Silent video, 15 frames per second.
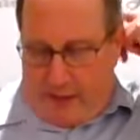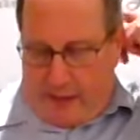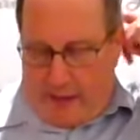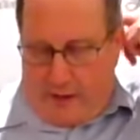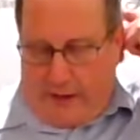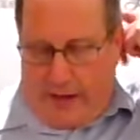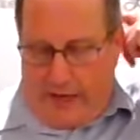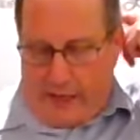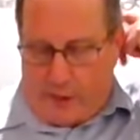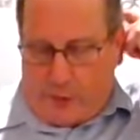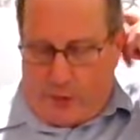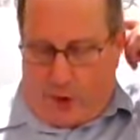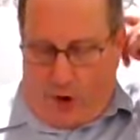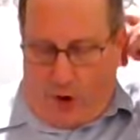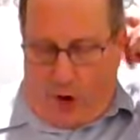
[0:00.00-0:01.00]
Now, guys,
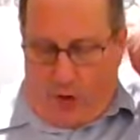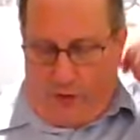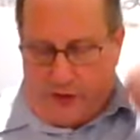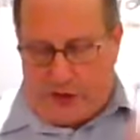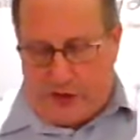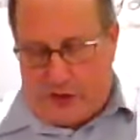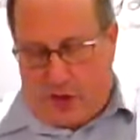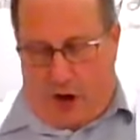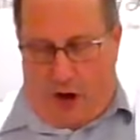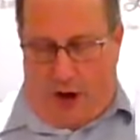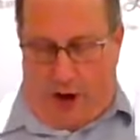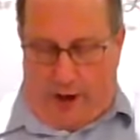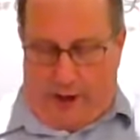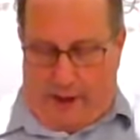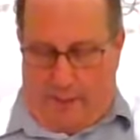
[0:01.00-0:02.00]
with all this
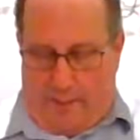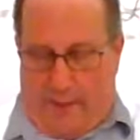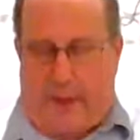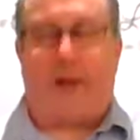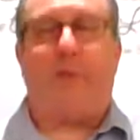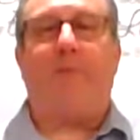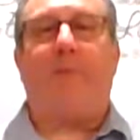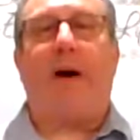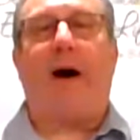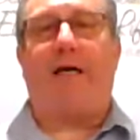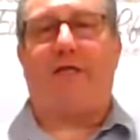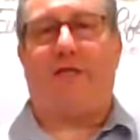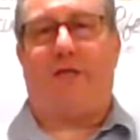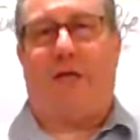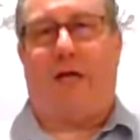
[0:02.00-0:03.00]
talk about
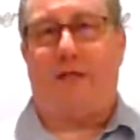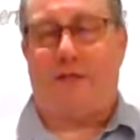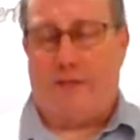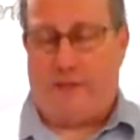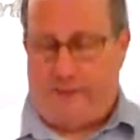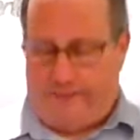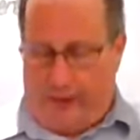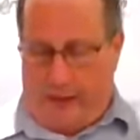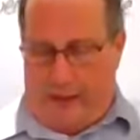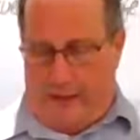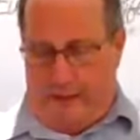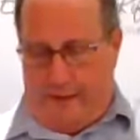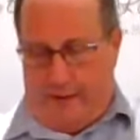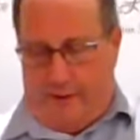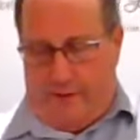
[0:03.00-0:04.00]
apostates
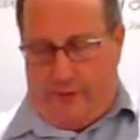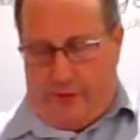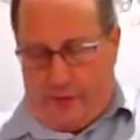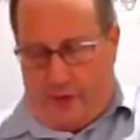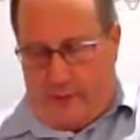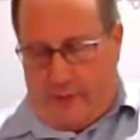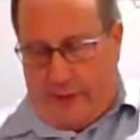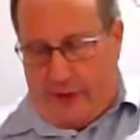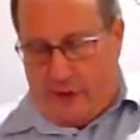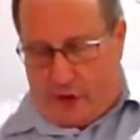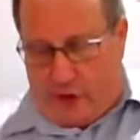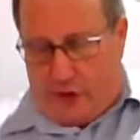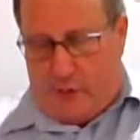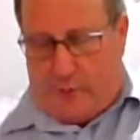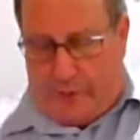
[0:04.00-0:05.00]
and uh, their coming
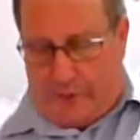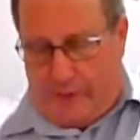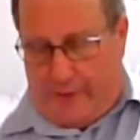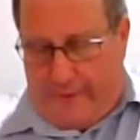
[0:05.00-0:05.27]
judgment,